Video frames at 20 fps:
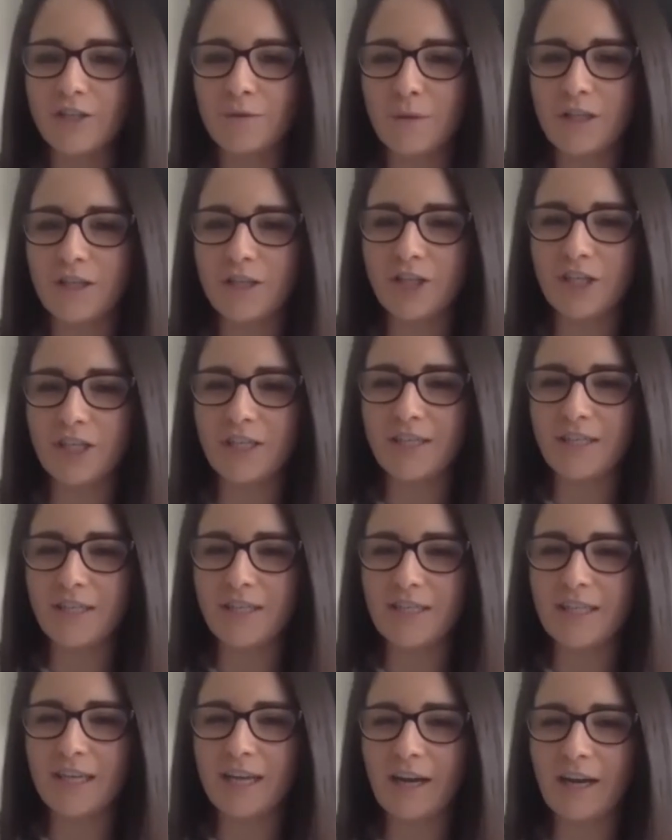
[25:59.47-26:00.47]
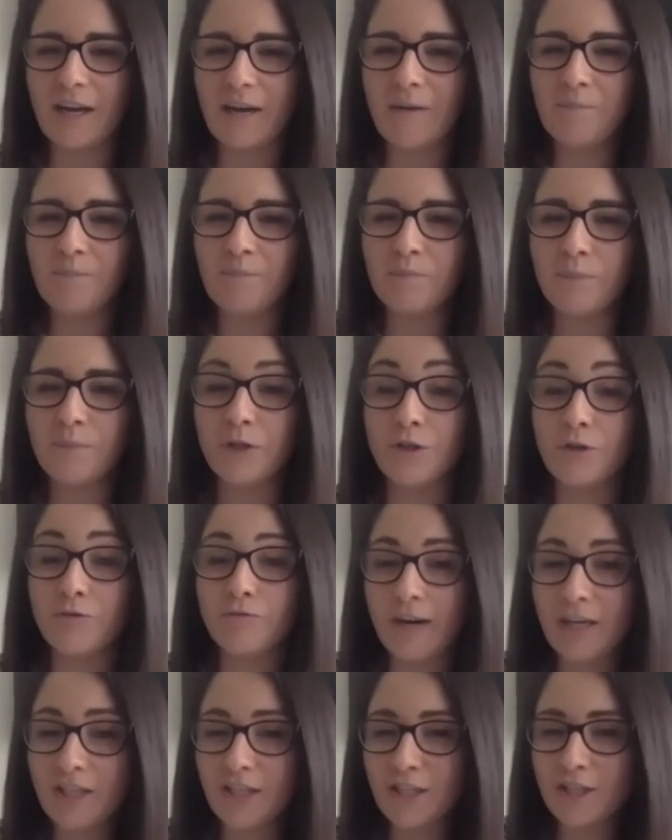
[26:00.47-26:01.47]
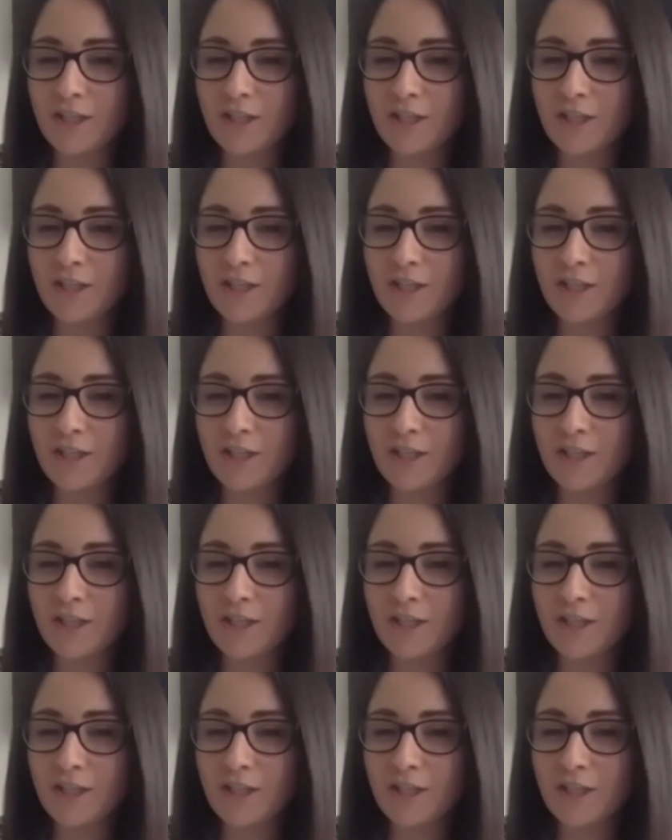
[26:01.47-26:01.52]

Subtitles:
with the GCC, but to register